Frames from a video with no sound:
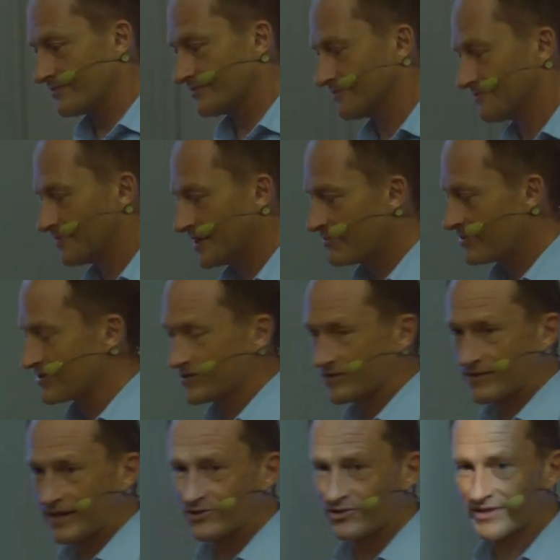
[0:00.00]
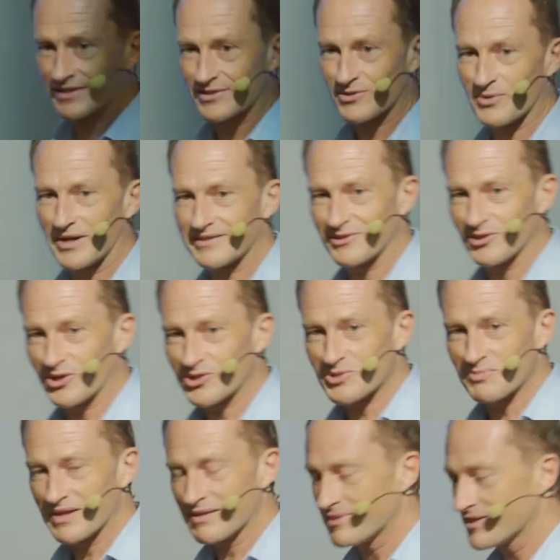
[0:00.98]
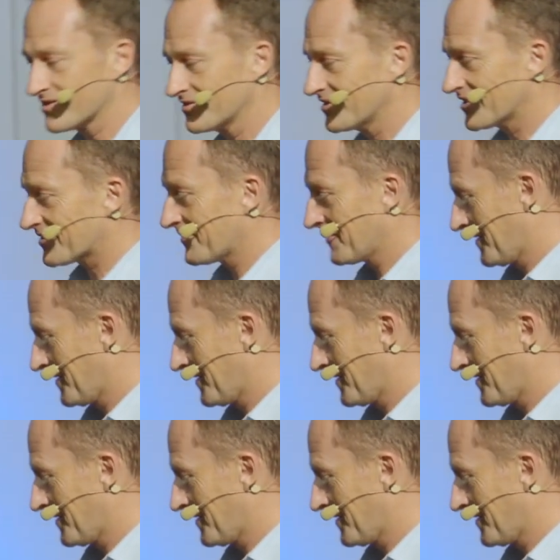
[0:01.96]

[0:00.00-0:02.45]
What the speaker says: babies, they're actually quite large babies in there.